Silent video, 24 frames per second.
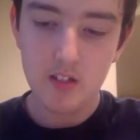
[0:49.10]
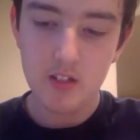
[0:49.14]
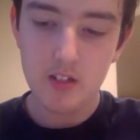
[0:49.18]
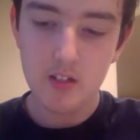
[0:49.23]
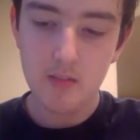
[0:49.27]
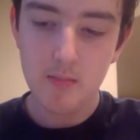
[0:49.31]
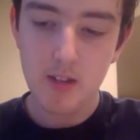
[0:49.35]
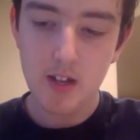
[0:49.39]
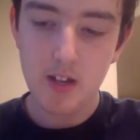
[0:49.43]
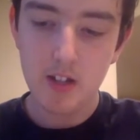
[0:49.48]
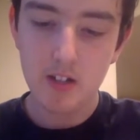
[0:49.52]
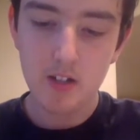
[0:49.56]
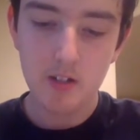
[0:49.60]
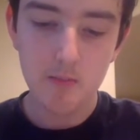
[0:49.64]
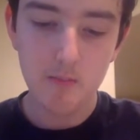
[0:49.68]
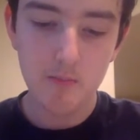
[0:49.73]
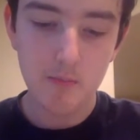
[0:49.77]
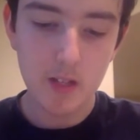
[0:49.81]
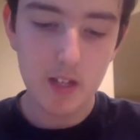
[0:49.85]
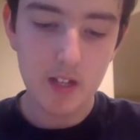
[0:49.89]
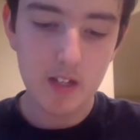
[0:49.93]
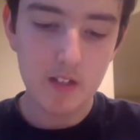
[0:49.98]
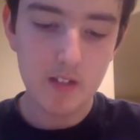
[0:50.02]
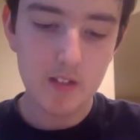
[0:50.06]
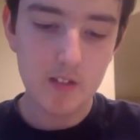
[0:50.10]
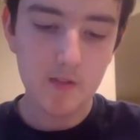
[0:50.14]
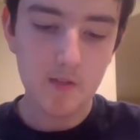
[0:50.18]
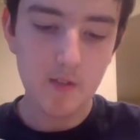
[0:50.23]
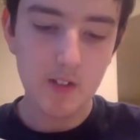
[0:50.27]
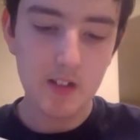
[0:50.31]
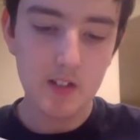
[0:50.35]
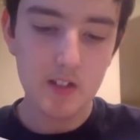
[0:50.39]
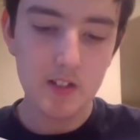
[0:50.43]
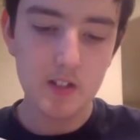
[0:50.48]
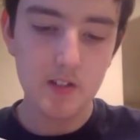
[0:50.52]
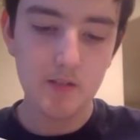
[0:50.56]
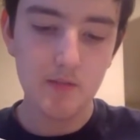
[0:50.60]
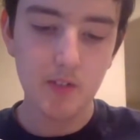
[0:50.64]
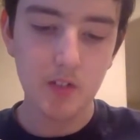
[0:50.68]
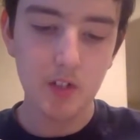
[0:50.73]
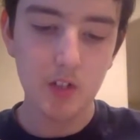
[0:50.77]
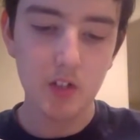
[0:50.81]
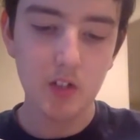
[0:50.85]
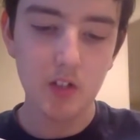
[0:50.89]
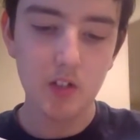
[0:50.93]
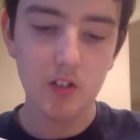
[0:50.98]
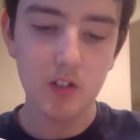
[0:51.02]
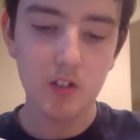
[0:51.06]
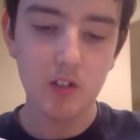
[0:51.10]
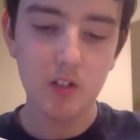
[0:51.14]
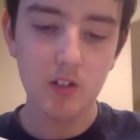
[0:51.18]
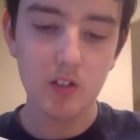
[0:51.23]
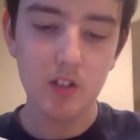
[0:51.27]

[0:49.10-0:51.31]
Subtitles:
is about our biggest festival